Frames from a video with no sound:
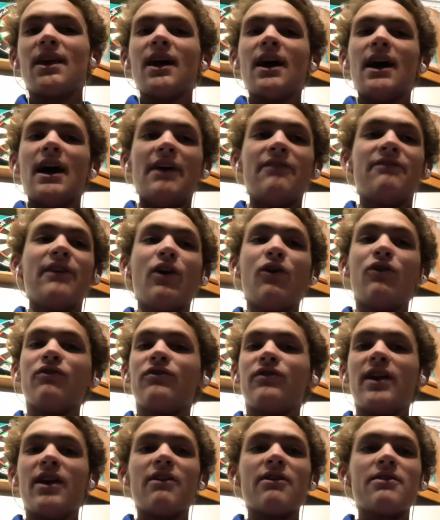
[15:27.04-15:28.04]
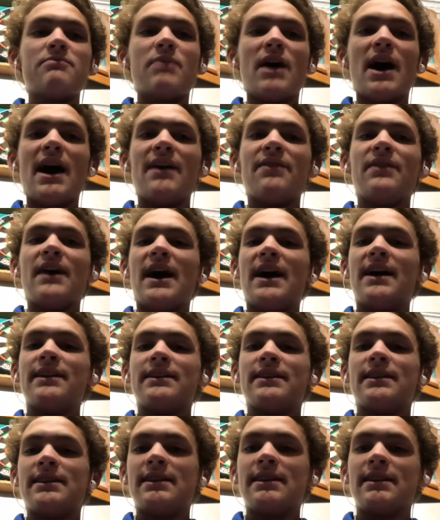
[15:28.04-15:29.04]
I felt very bad that
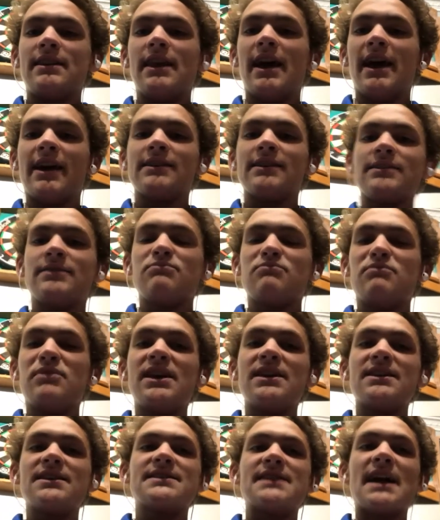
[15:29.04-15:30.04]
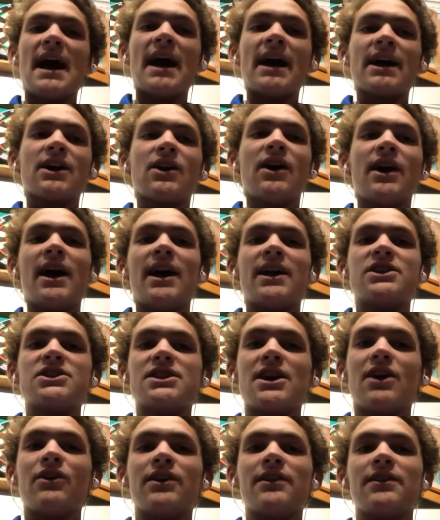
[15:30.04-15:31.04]
like me and Zach got
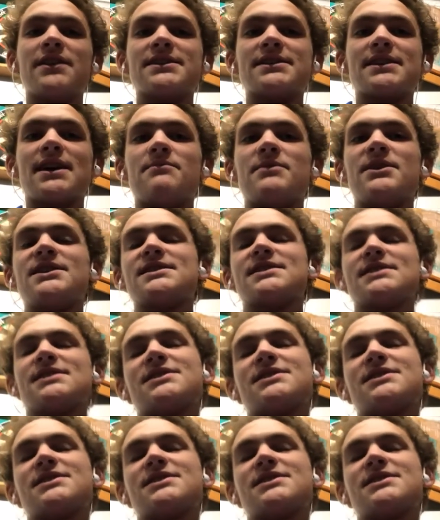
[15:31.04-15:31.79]
edged out in the semis, and